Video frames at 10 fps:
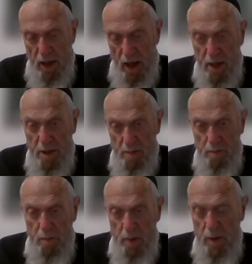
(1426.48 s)
I
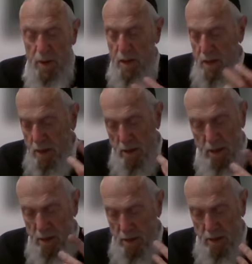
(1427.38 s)
am
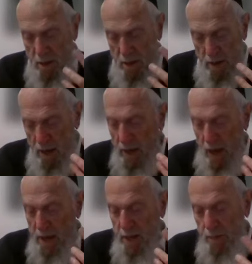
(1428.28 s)
a
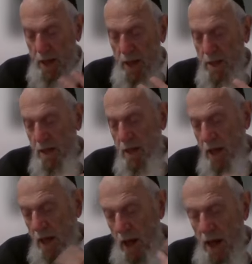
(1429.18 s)
great man.
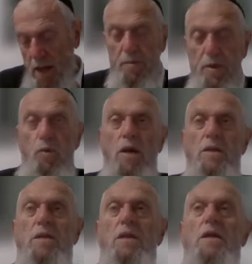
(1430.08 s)
I am the
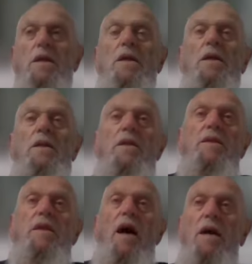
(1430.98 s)
one
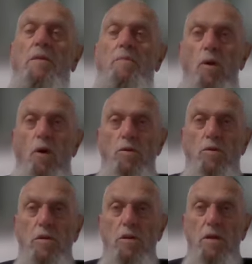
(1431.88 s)
that I
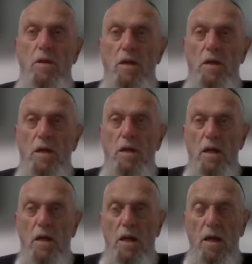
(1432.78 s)
brought
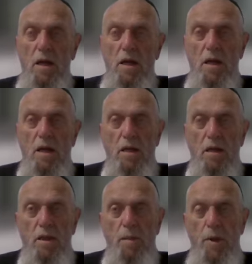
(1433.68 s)
uh,
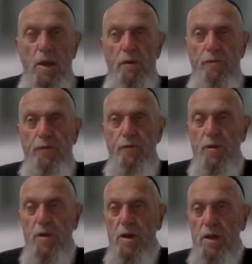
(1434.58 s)
the belief
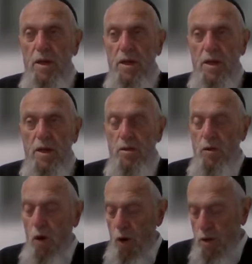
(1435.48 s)
in
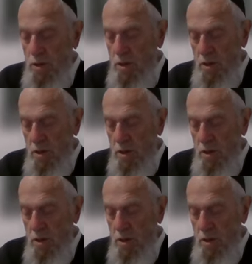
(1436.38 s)
God.